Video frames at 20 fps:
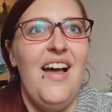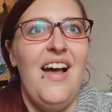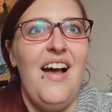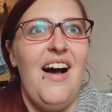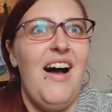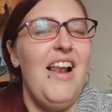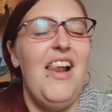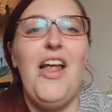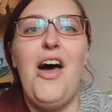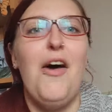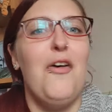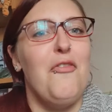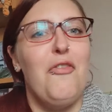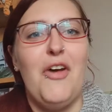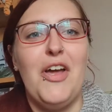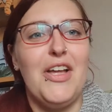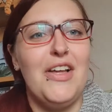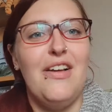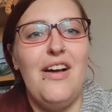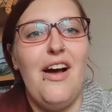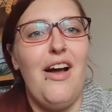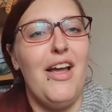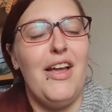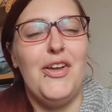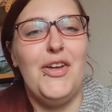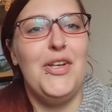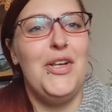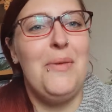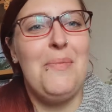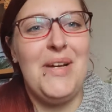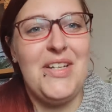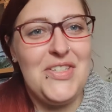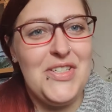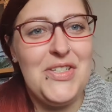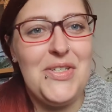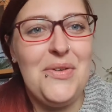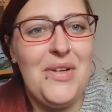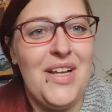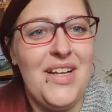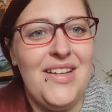I love. I couldn't imagine
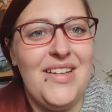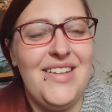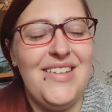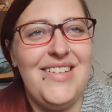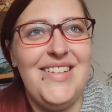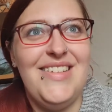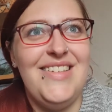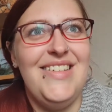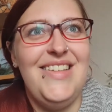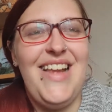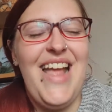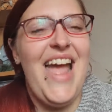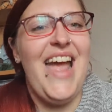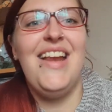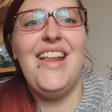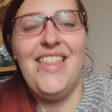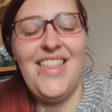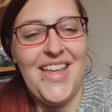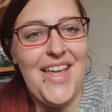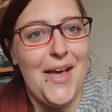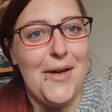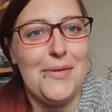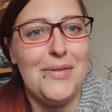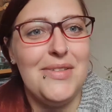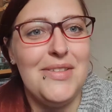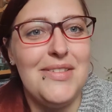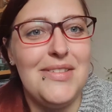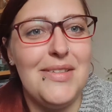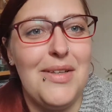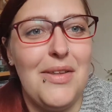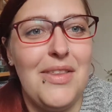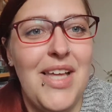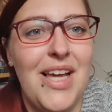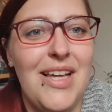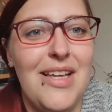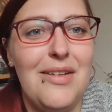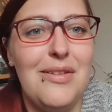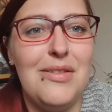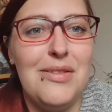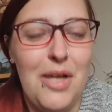doing anything else. So
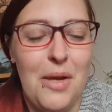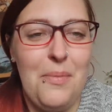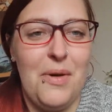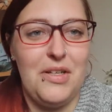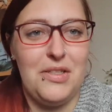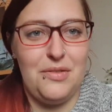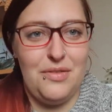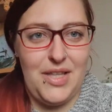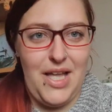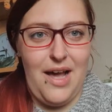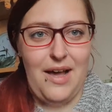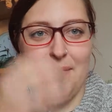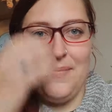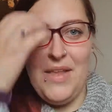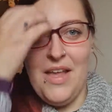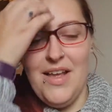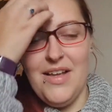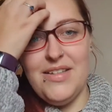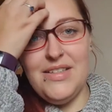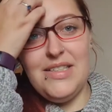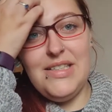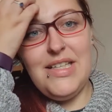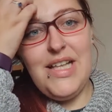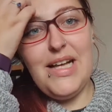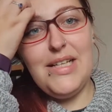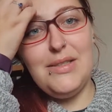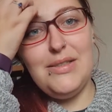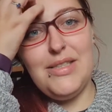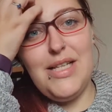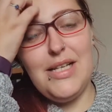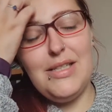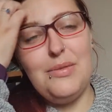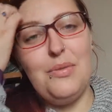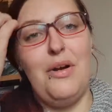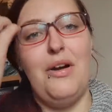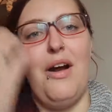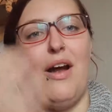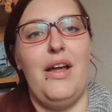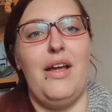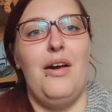thank you so much for that. So that's
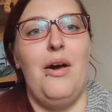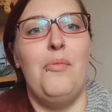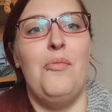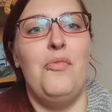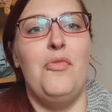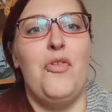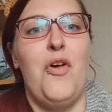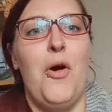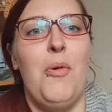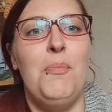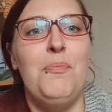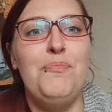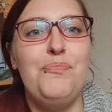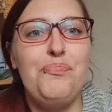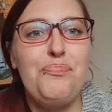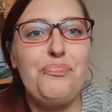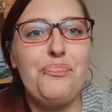where I come from.